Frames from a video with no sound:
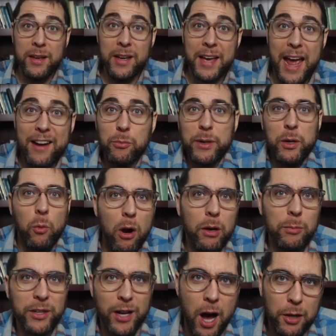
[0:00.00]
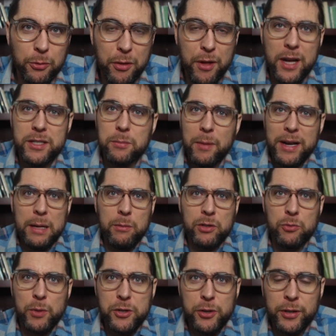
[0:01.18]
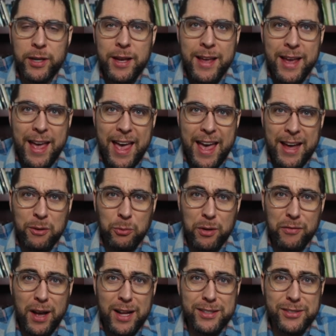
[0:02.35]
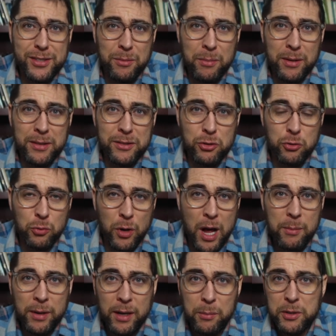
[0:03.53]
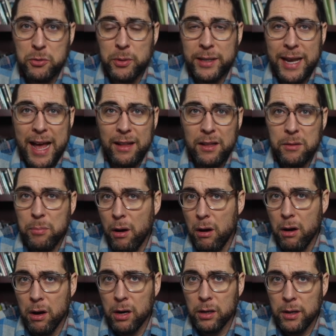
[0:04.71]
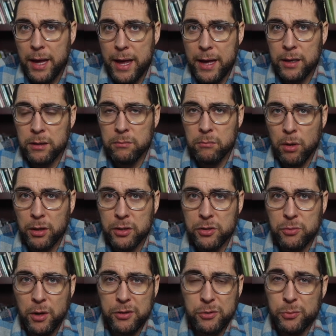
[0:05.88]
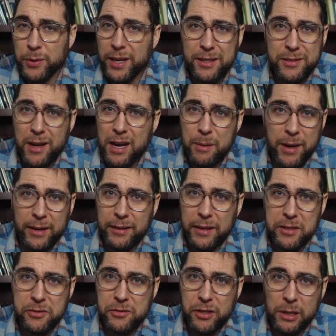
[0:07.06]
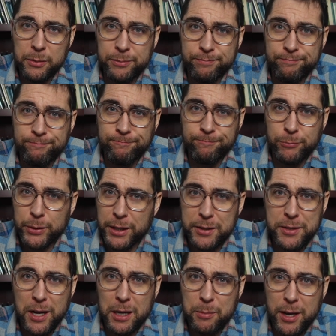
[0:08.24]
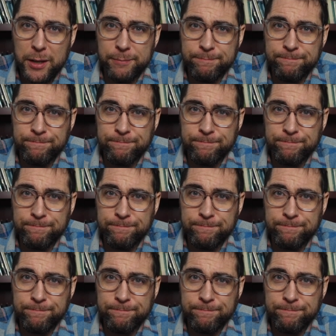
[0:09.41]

Hey, everybody, welcome to Contra Thoughts. My name is Richard, and we've got some drama between Alan Parr and Marcus Rogers. We got to talk about it, ladies and gentlemen. We got to talk about it.